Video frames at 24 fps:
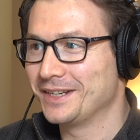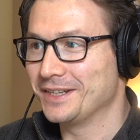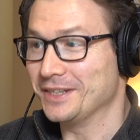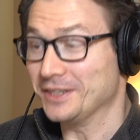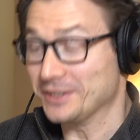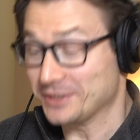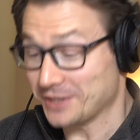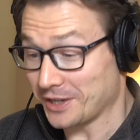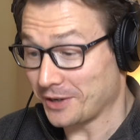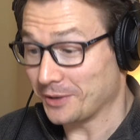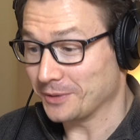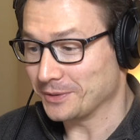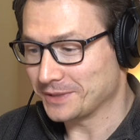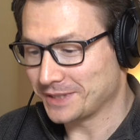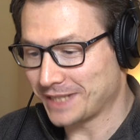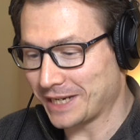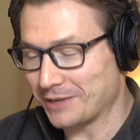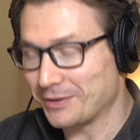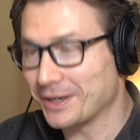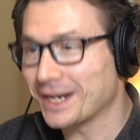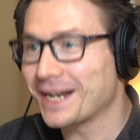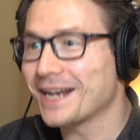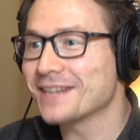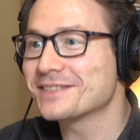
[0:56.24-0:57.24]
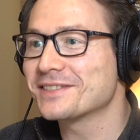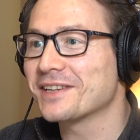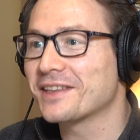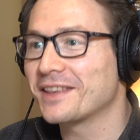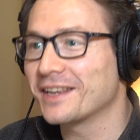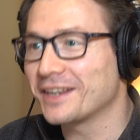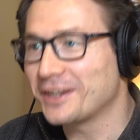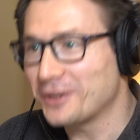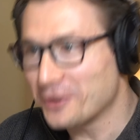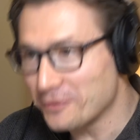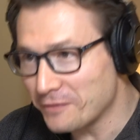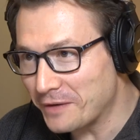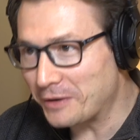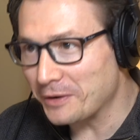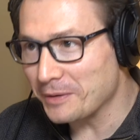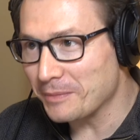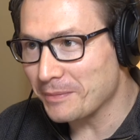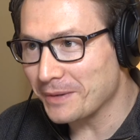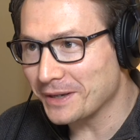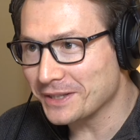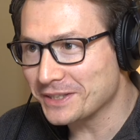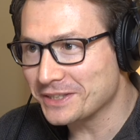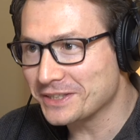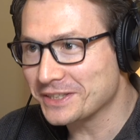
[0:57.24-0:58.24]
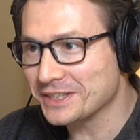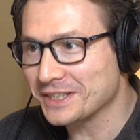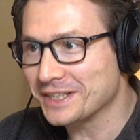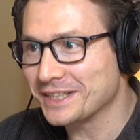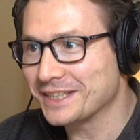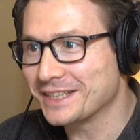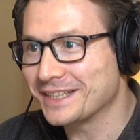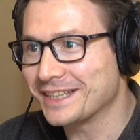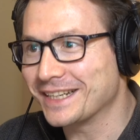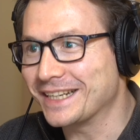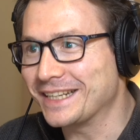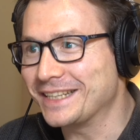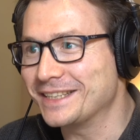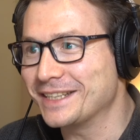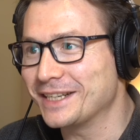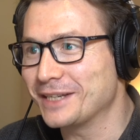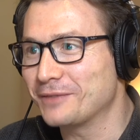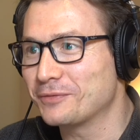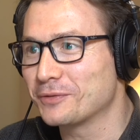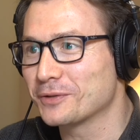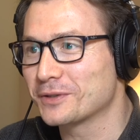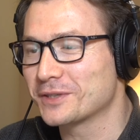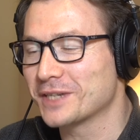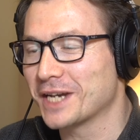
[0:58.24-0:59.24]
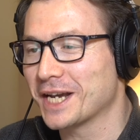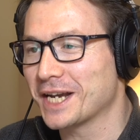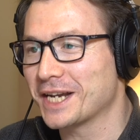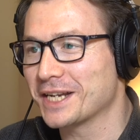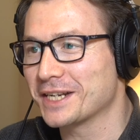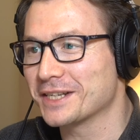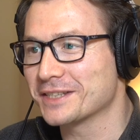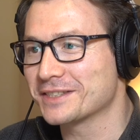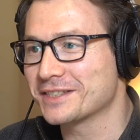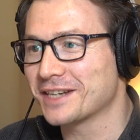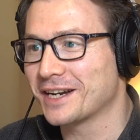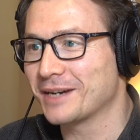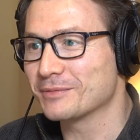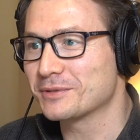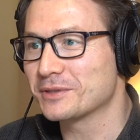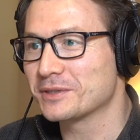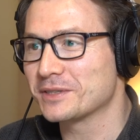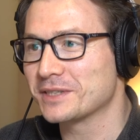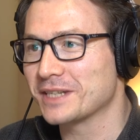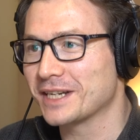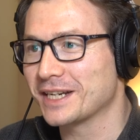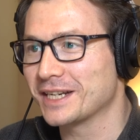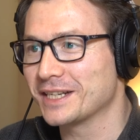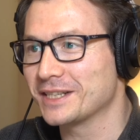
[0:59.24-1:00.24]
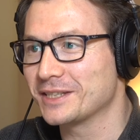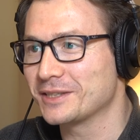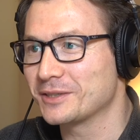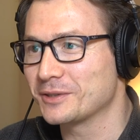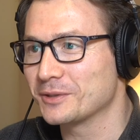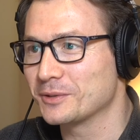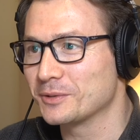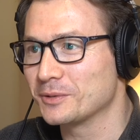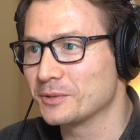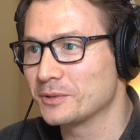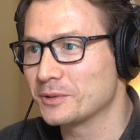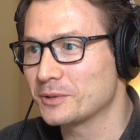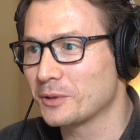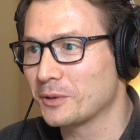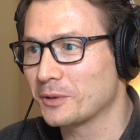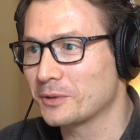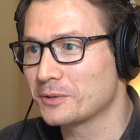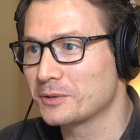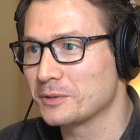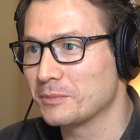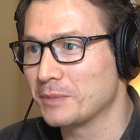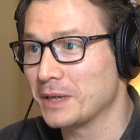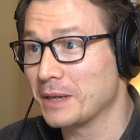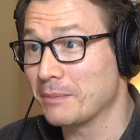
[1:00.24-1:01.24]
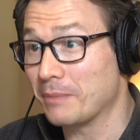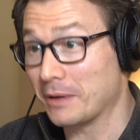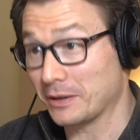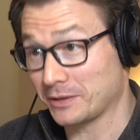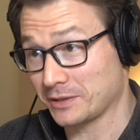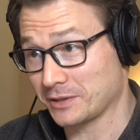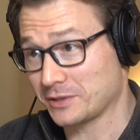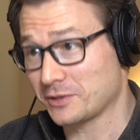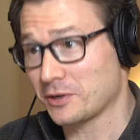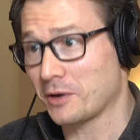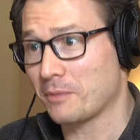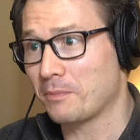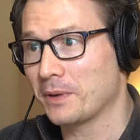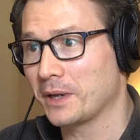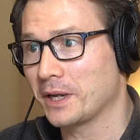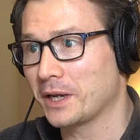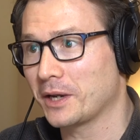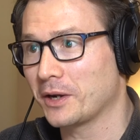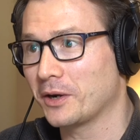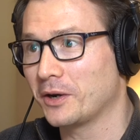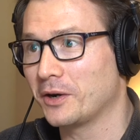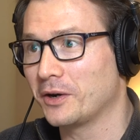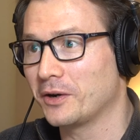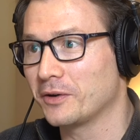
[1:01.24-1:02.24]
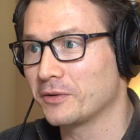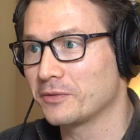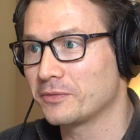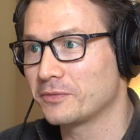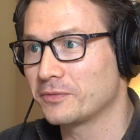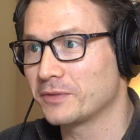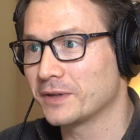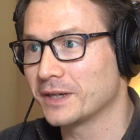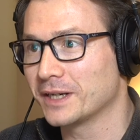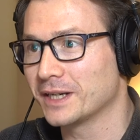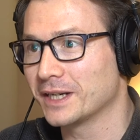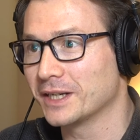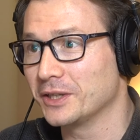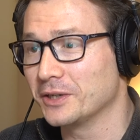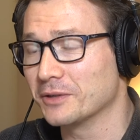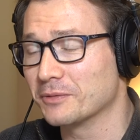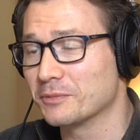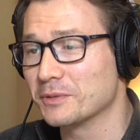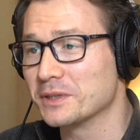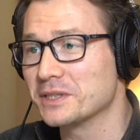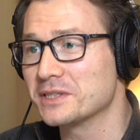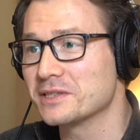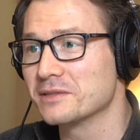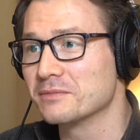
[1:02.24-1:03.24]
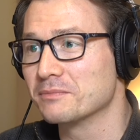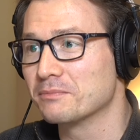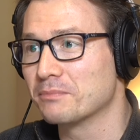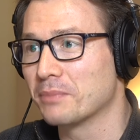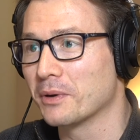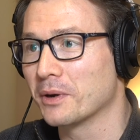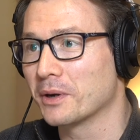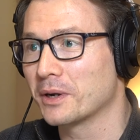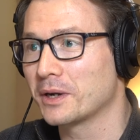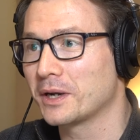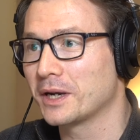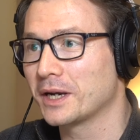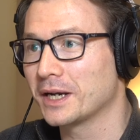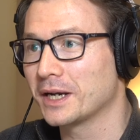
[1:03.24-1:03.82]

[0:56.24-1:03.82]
So, Sarah Kessler, thank you very much indeed for taking the time today to talk to me about the topic of your recent book,